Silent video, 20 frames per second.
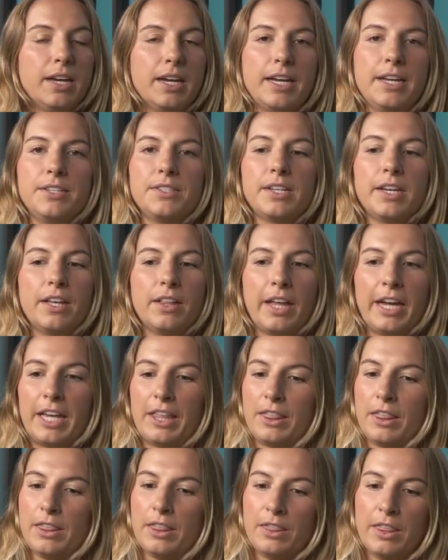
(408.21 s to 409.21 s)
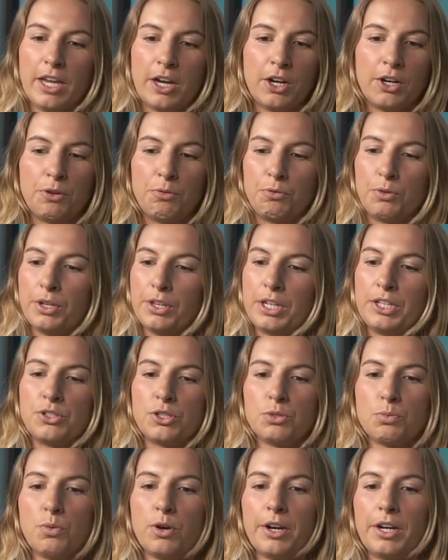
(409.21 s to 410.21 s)
Is it like they're really
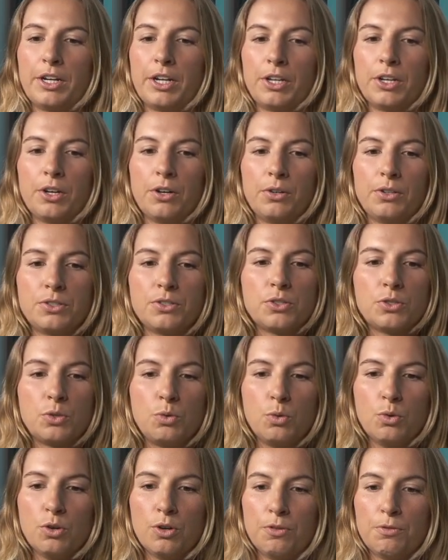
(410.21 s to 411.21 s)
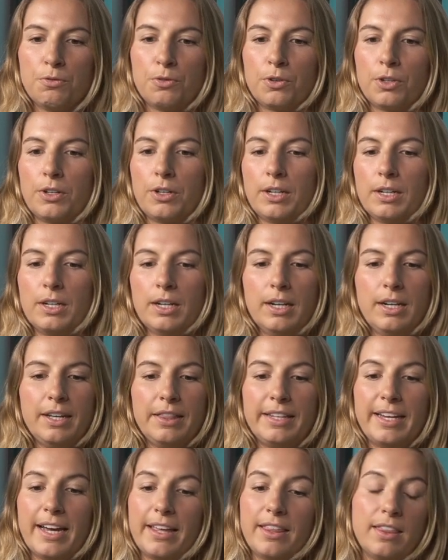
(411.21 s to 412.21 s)
just wanting to go to school for
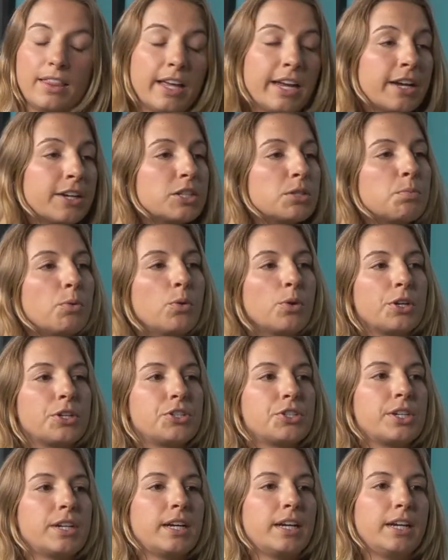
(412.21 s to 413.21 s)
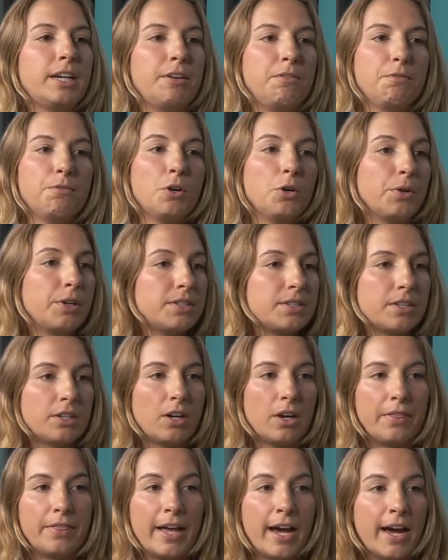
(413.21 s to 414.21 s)
the athletics portion and focusing
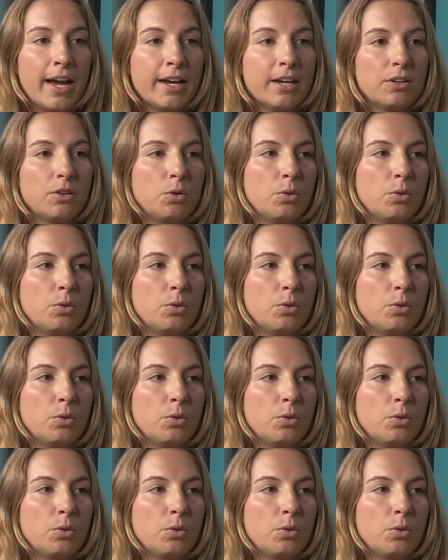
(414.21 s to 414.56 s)
on that?